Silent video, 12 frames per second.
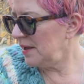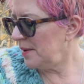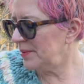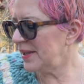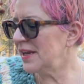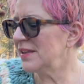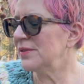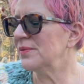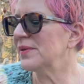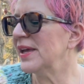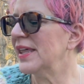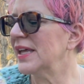But
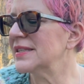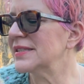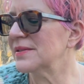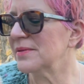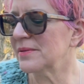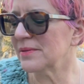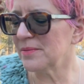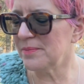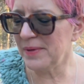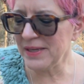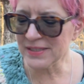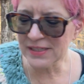anyway, that's
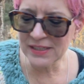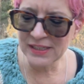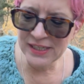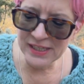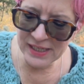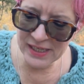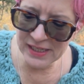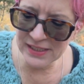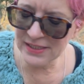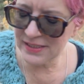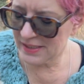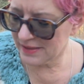basically
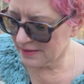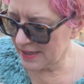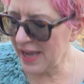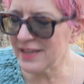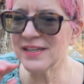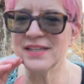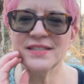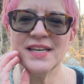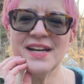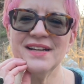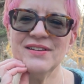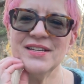it. As I
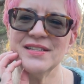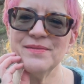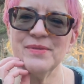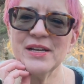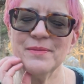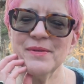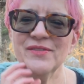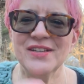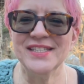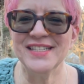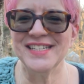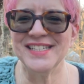said, I went to pick up every
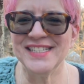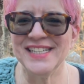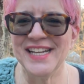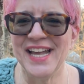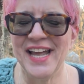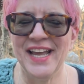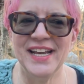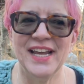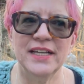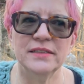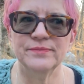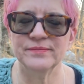stitch today, and I